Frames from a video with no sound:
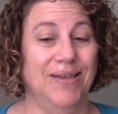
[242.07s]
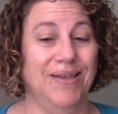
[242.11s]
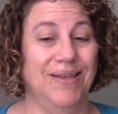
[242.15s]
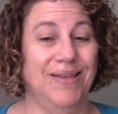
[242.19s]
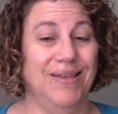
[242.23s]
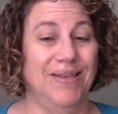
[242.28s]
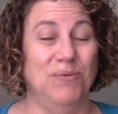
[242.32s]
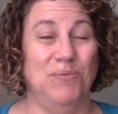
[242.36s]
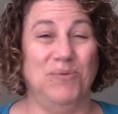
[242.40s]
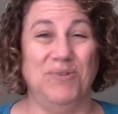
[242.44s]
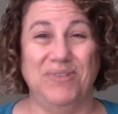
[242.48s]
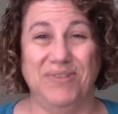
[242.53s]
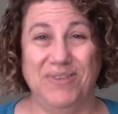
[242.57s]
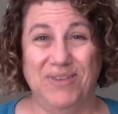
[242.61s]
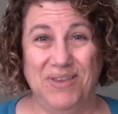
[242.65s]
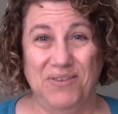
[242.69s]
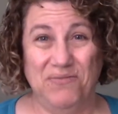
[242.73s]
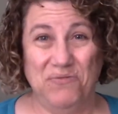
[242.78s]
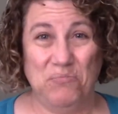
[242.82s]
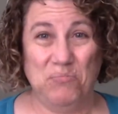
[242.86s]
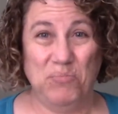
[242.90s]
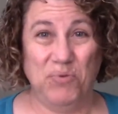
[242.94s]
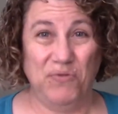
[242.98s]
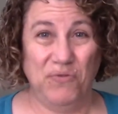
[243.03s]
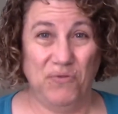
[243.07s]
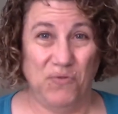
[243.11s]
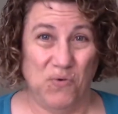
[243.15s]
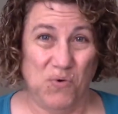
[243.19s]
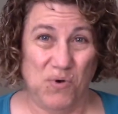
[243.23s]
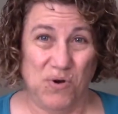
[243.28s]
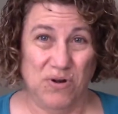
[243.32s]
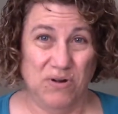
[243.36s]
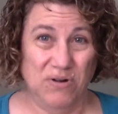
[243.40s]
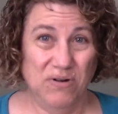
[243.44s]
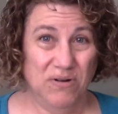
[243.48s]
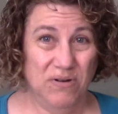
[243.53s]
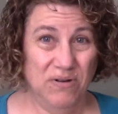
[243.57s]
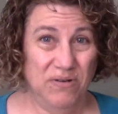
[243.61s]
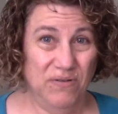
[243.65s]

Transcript: It was even before